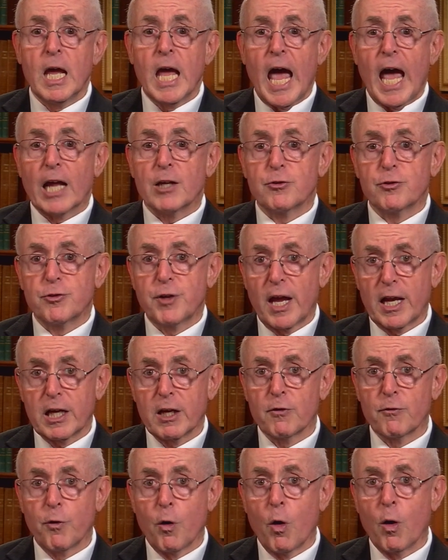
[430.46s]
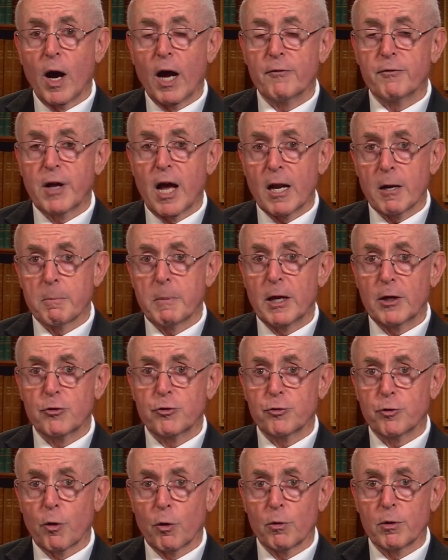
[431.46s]
And second of all, I've got to make
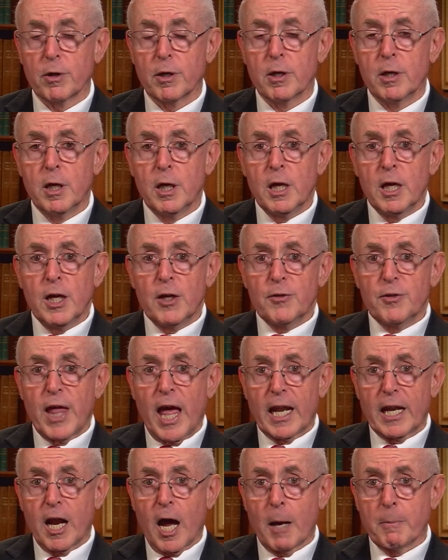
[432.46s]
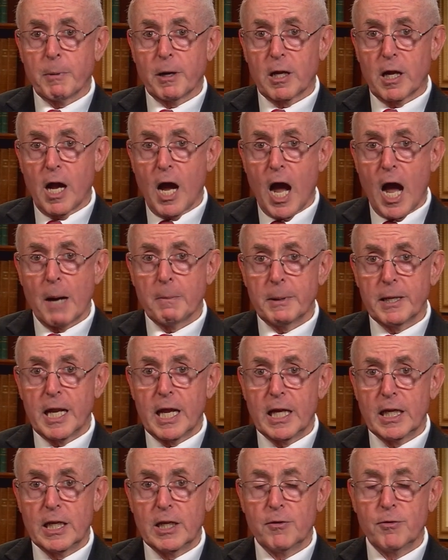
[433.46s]
certain that I'm
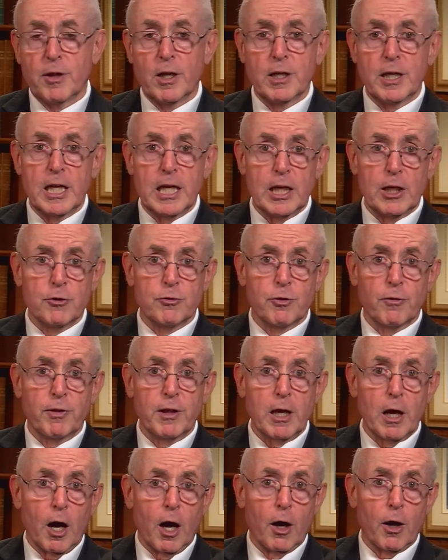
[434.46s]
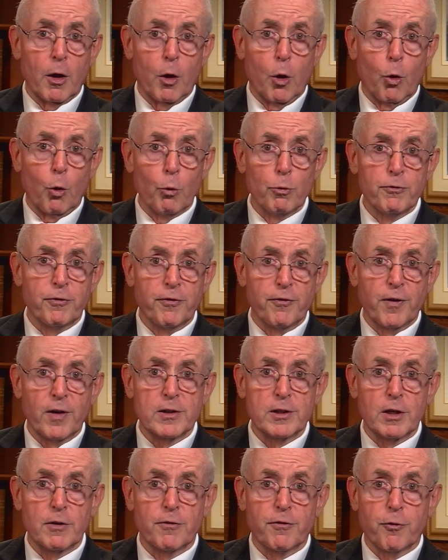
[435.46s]
accommodating the needs of the old
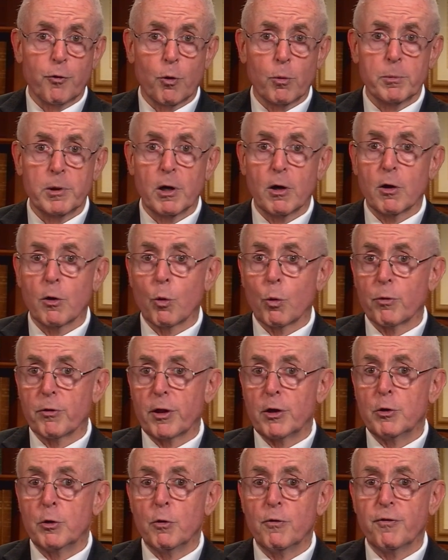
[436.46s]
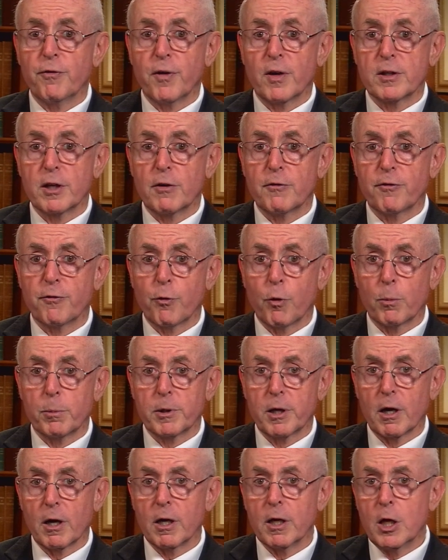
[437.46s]
funding formula or the new funding
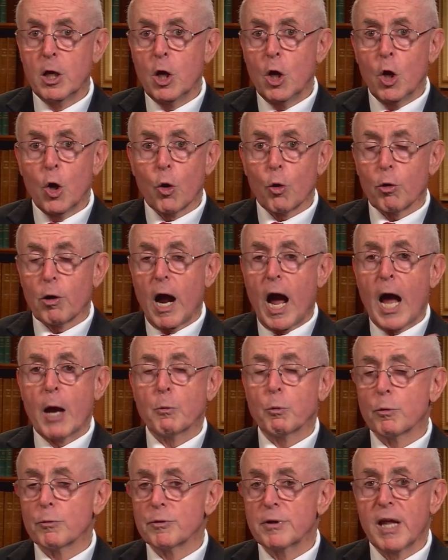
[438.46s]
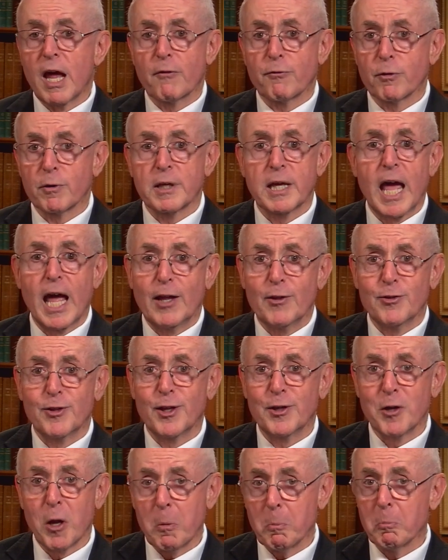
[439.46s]
formula, or I will never get the
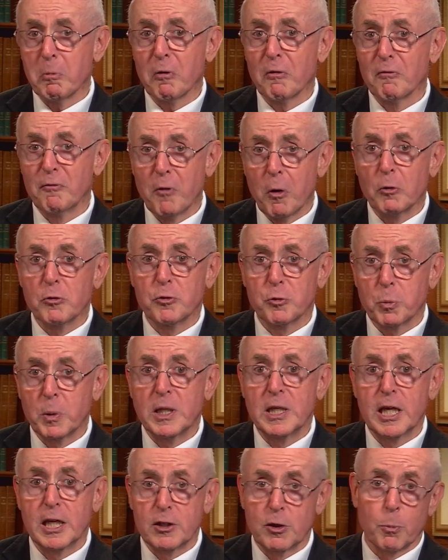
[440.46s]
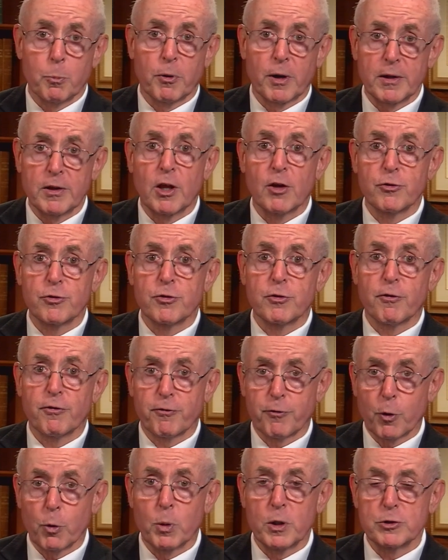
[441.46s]
number of votes we need to bring this to
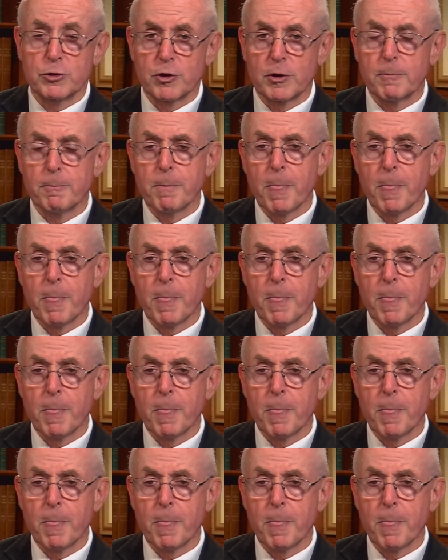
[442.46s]
fruition.